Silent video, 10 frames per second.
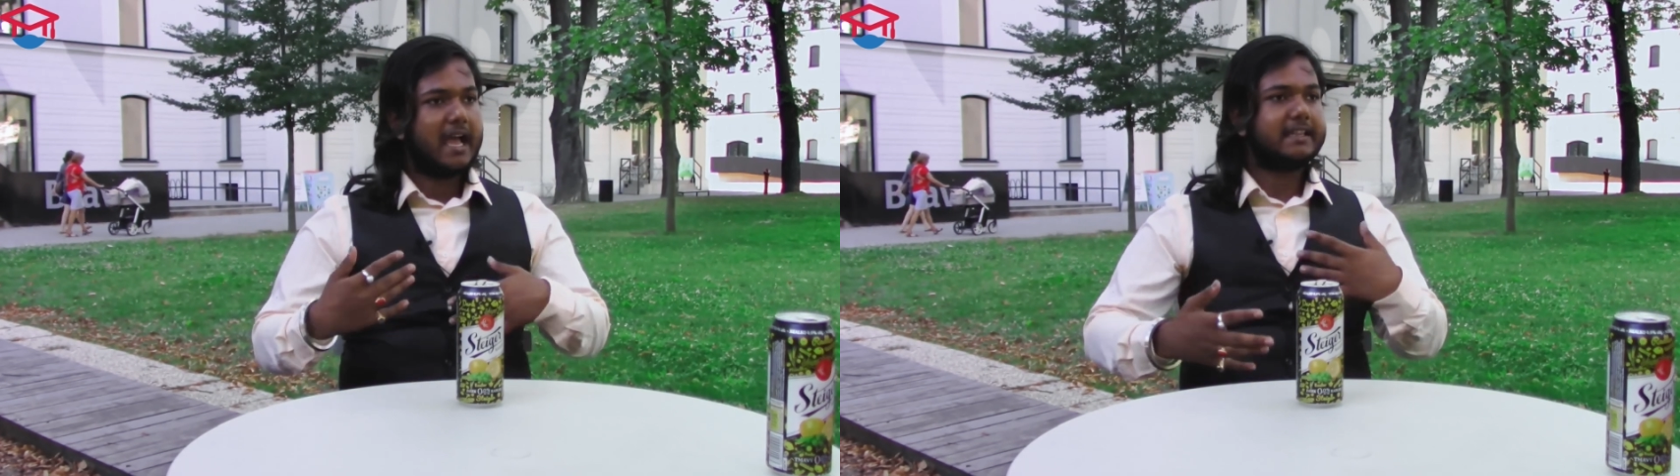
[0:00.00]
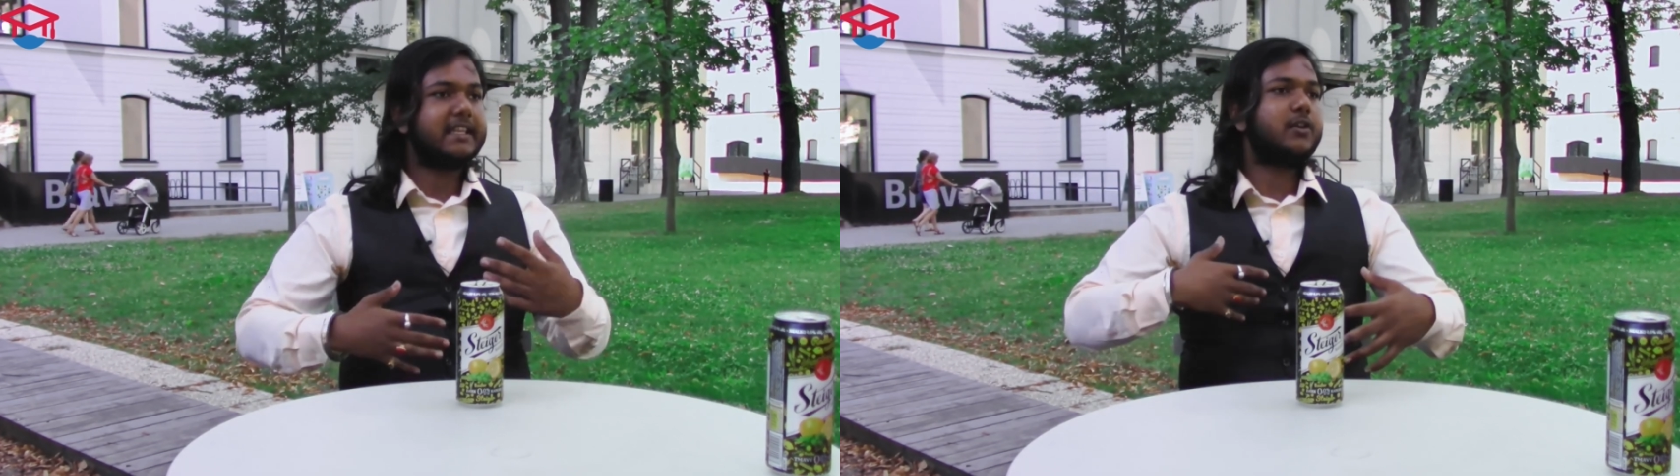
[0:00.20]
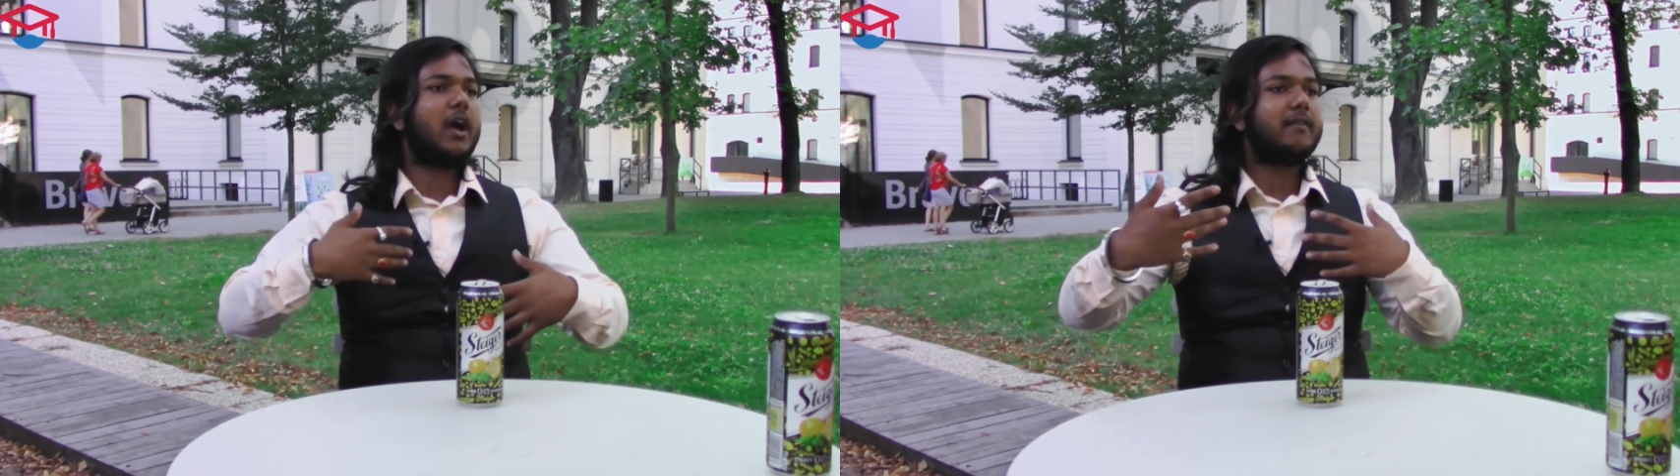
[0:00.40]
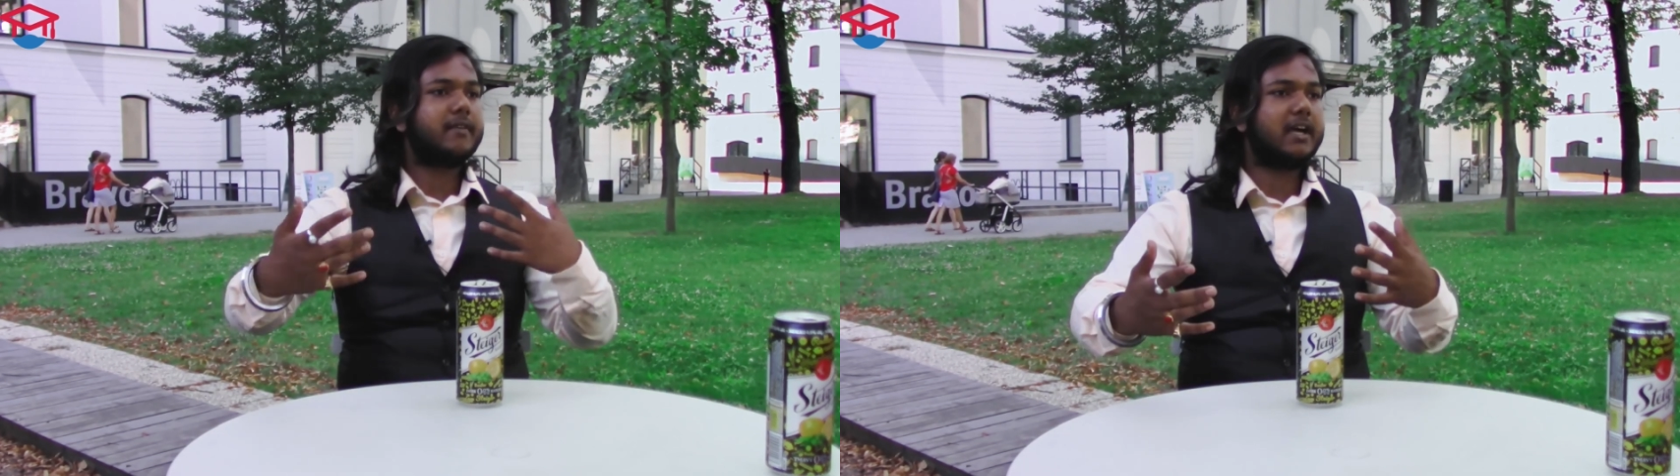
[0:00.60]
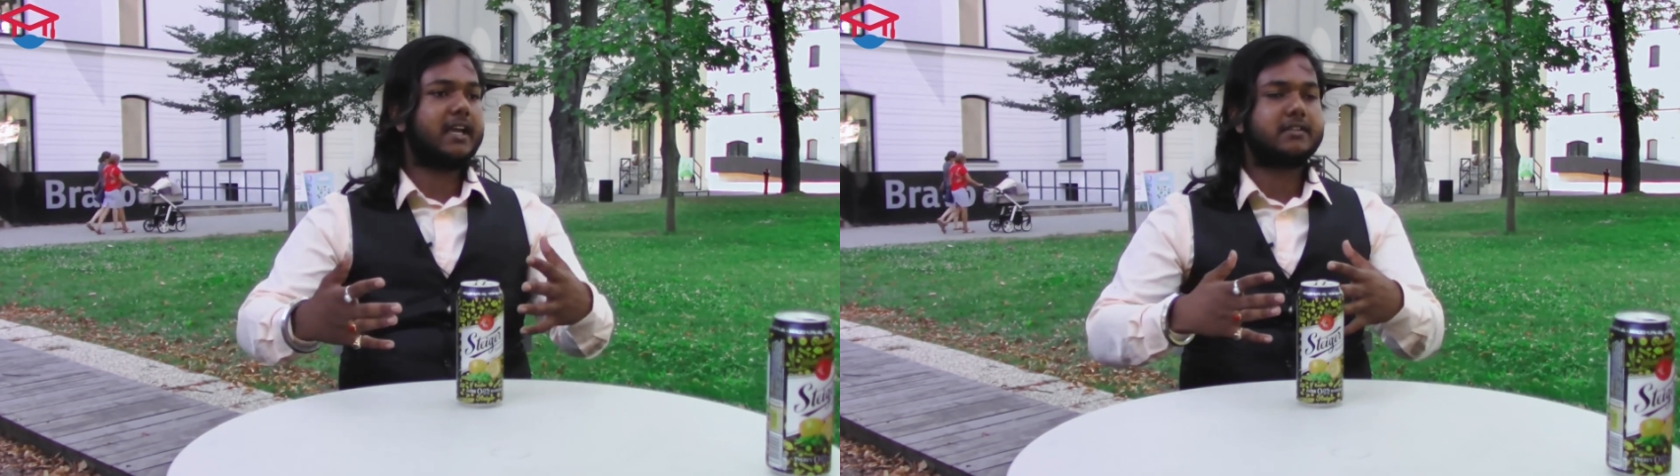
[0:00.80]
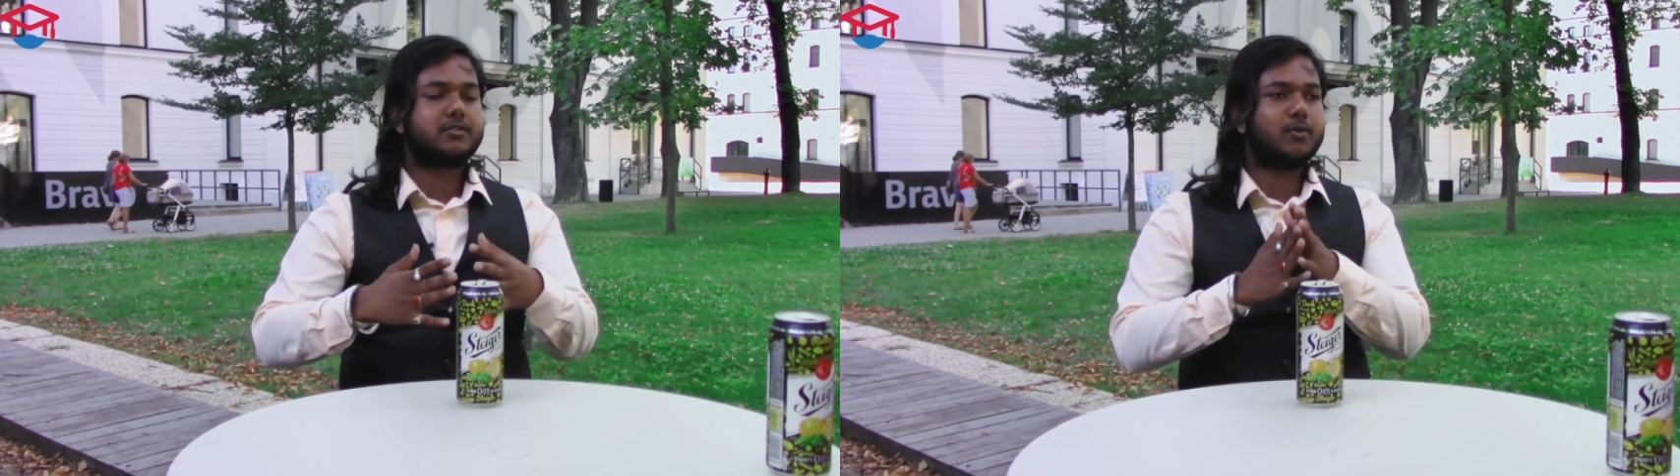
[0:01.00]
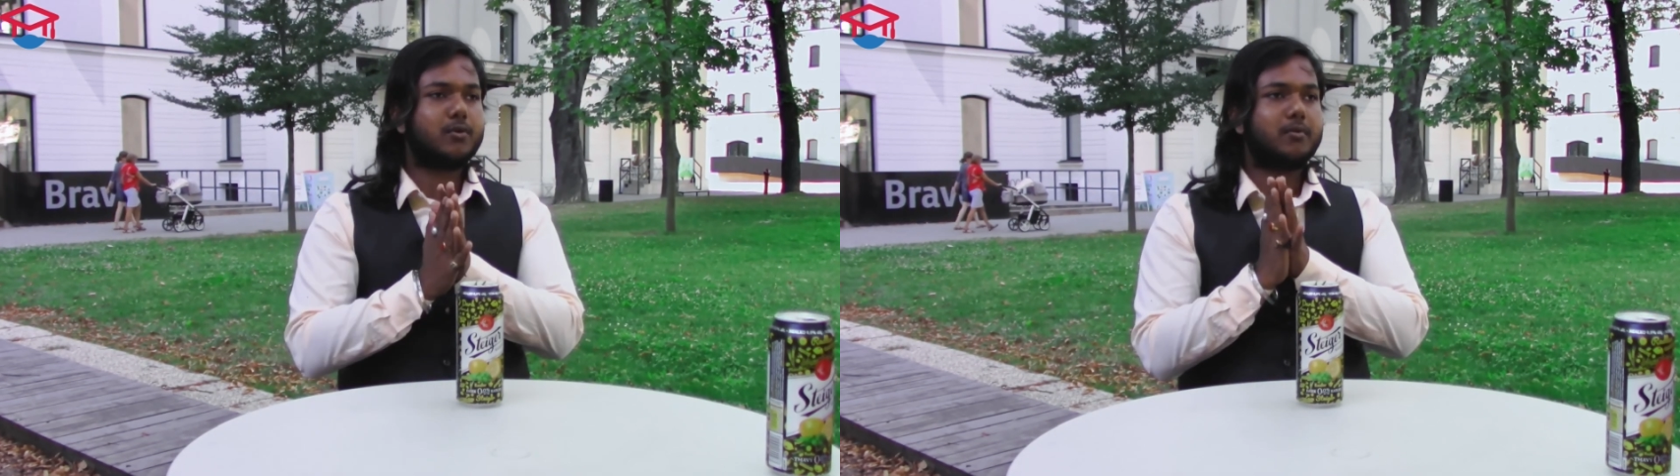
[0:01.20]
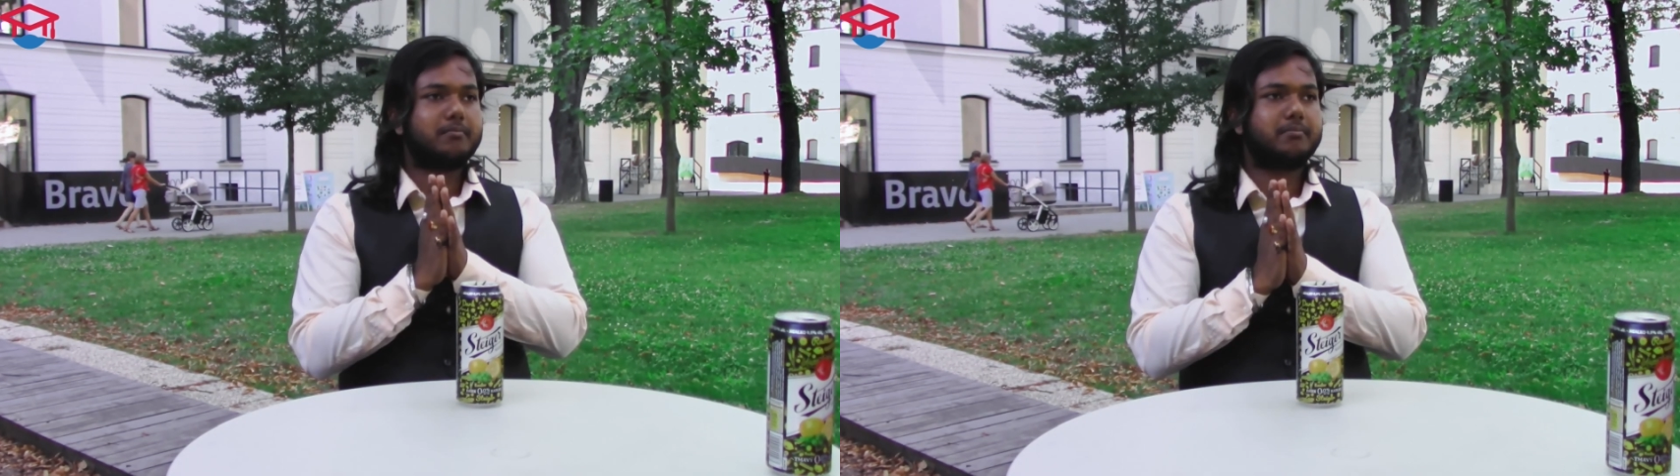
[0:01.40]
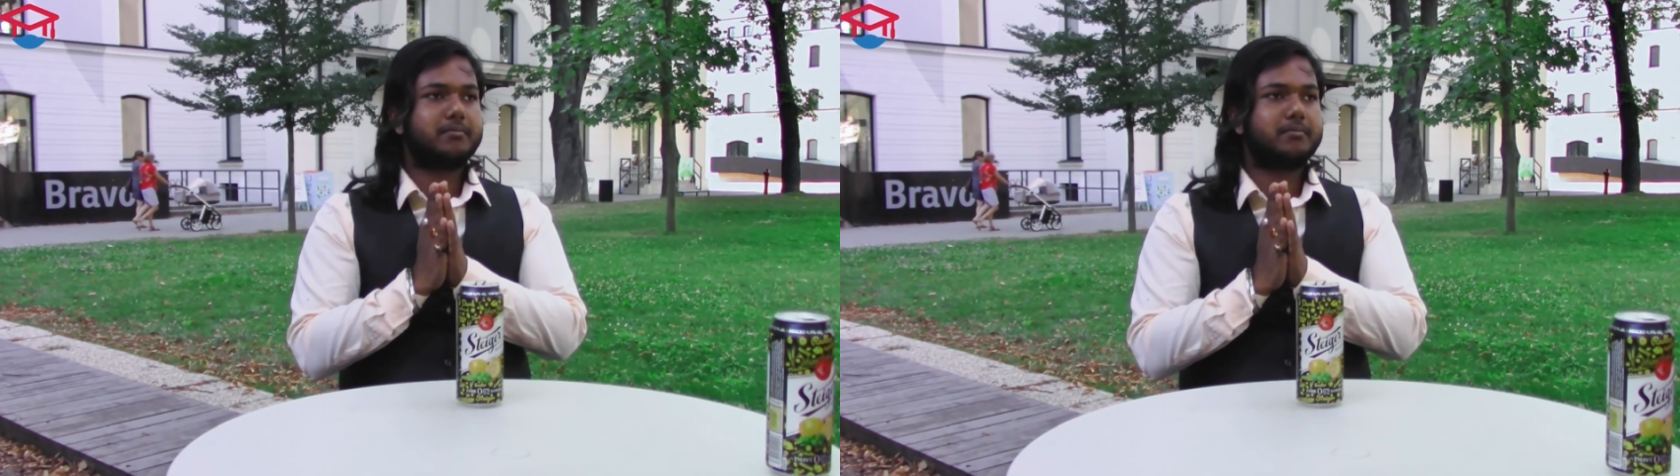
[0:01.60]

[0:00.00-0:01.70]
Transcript: And then you have again, so